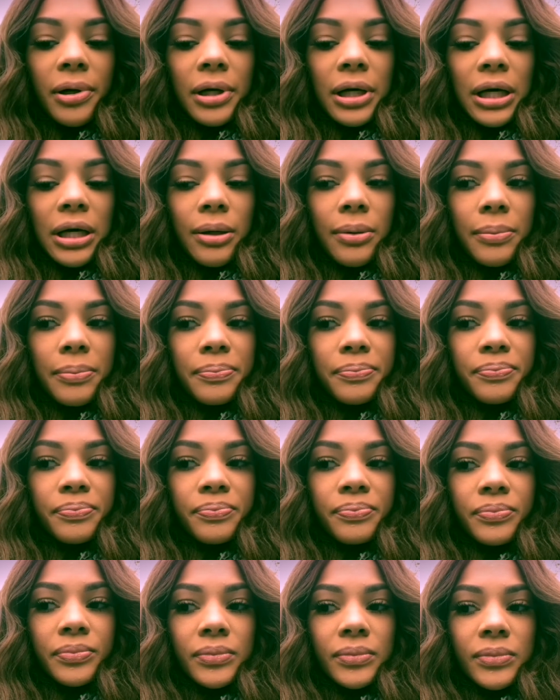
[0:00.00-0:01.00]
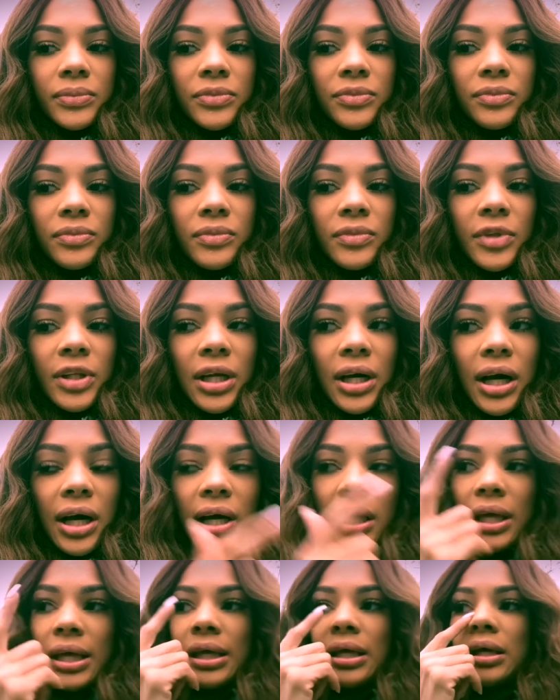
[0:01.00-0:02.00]

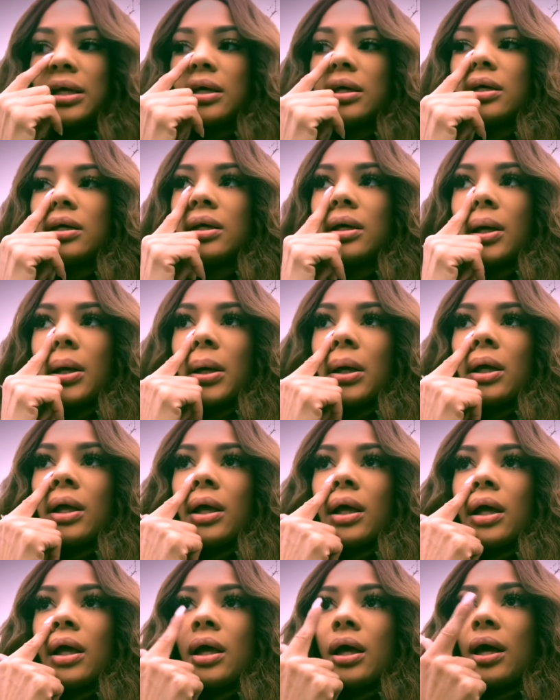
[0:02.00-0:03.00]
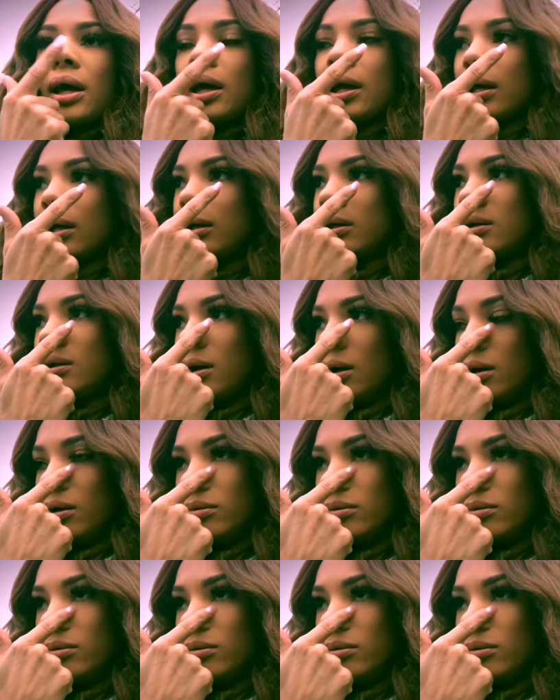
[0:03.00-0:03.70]
I eat, and